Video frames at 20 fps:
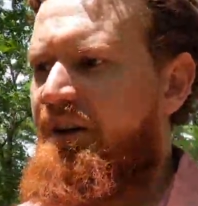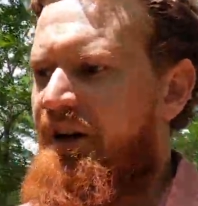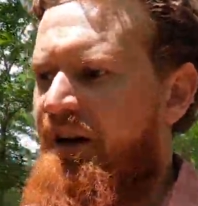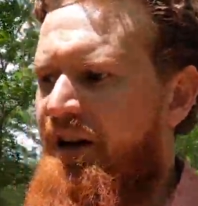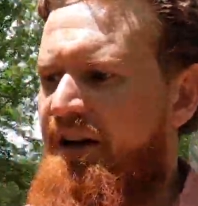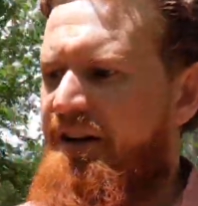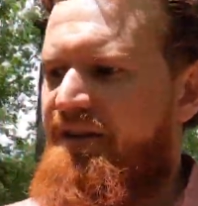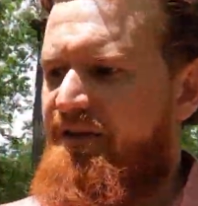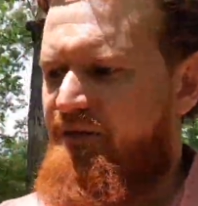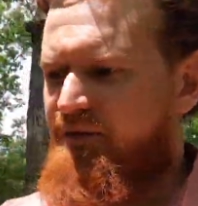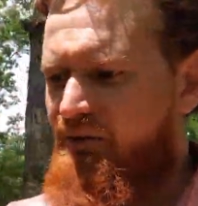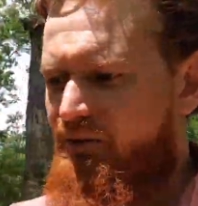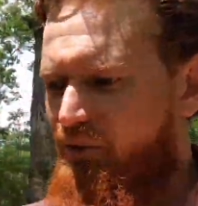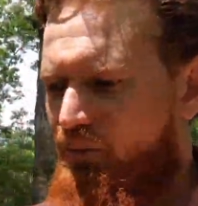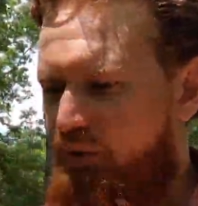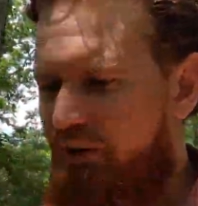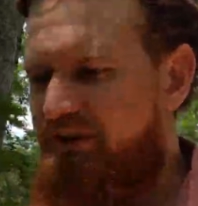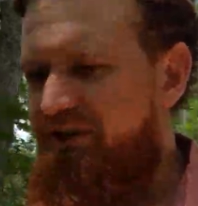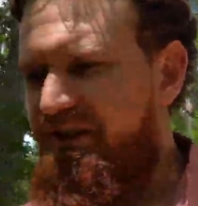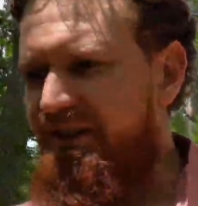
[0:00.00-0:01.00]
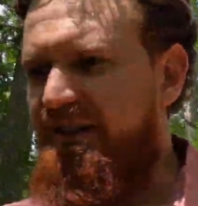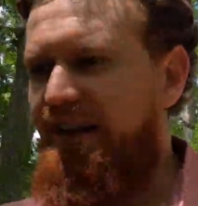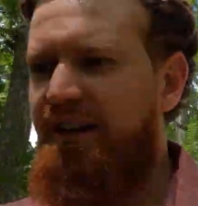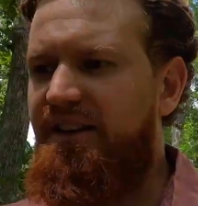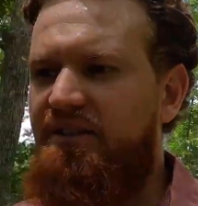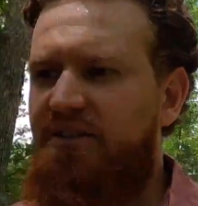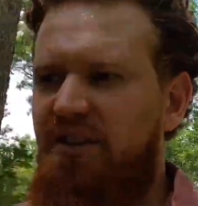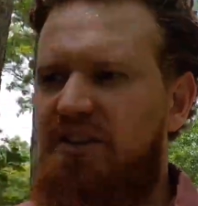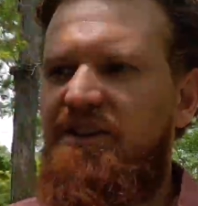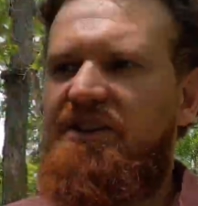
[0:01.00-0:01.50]
and what's
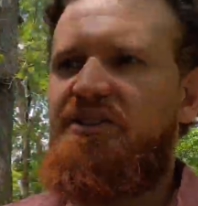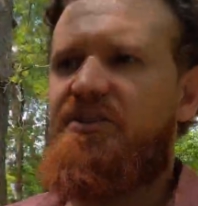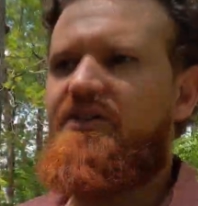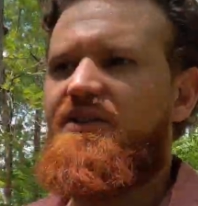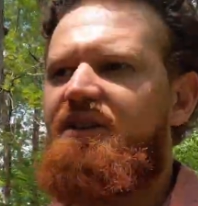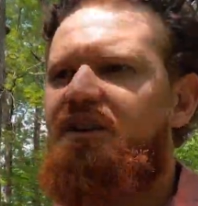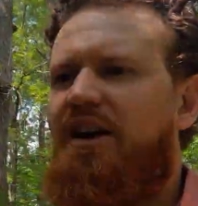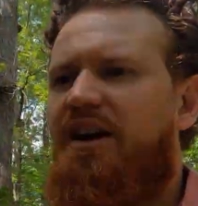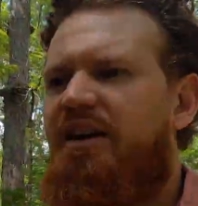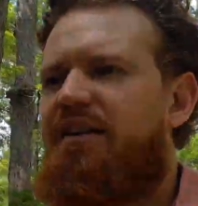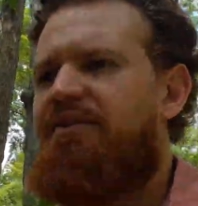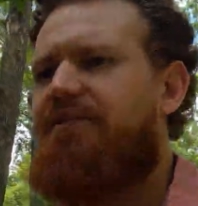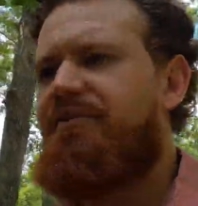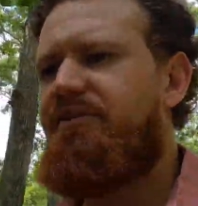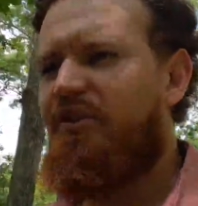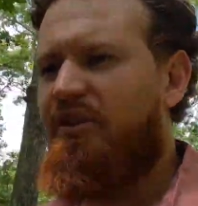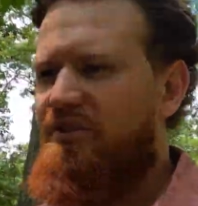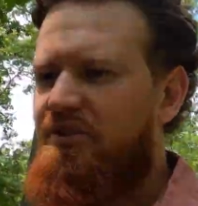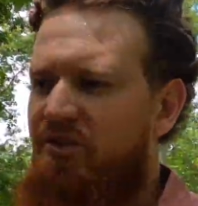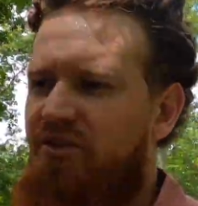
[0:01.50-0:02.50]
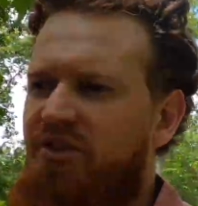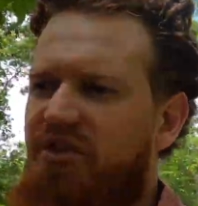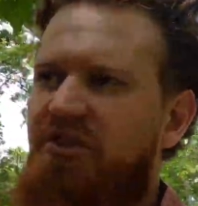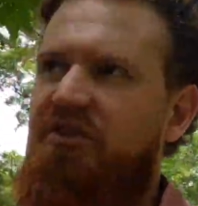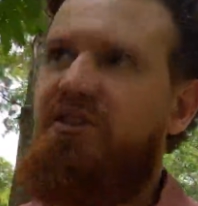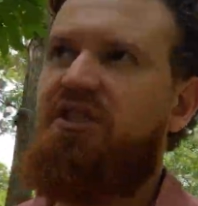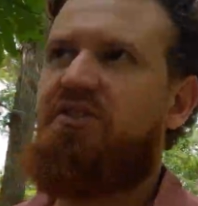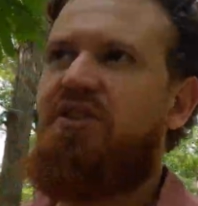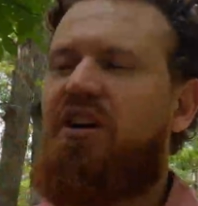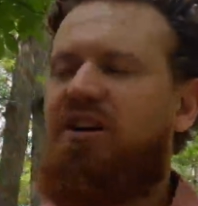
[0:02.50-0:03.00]
light in your life turns
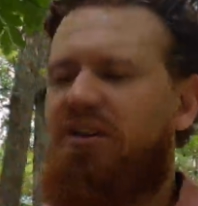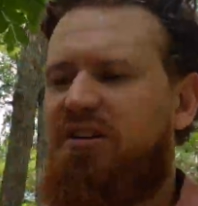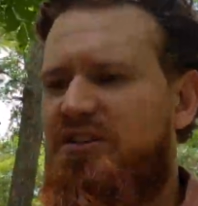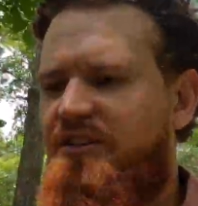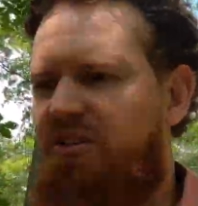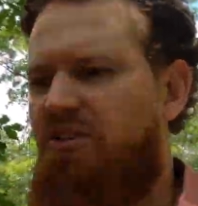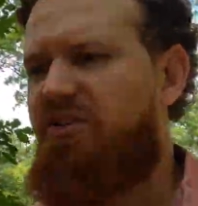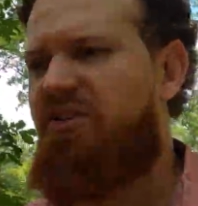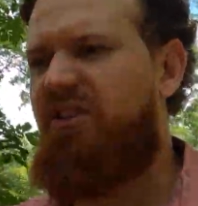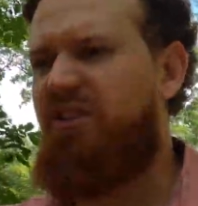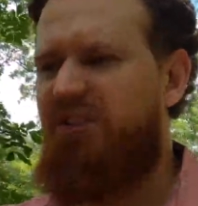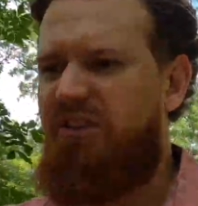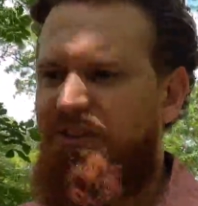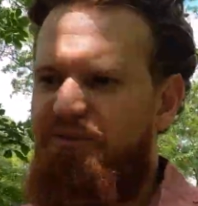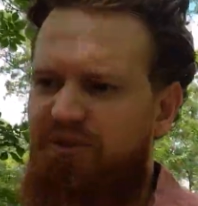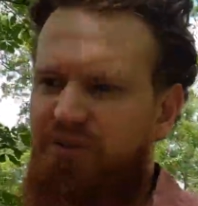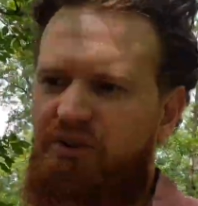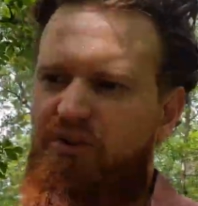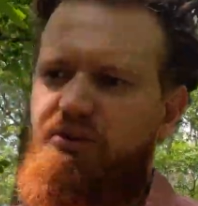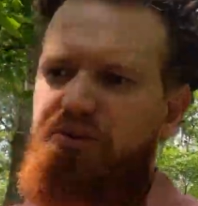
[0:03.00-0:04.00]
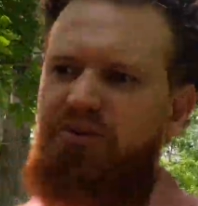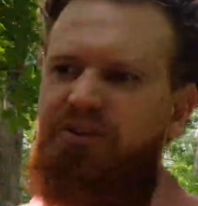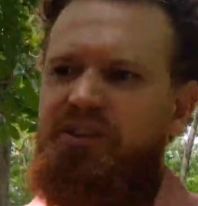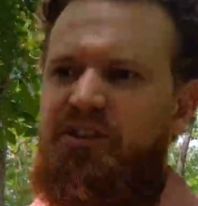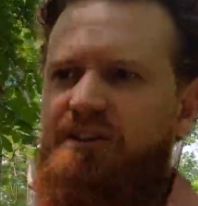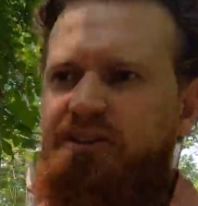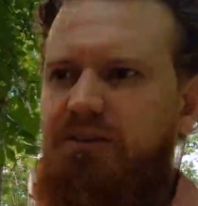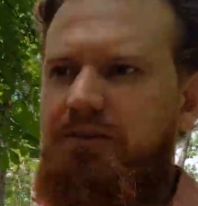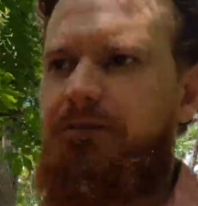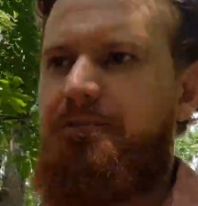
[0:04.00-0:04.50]
into darkness and
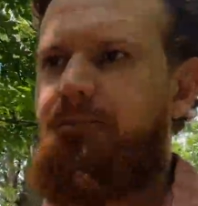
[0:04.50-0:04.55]
difficulty.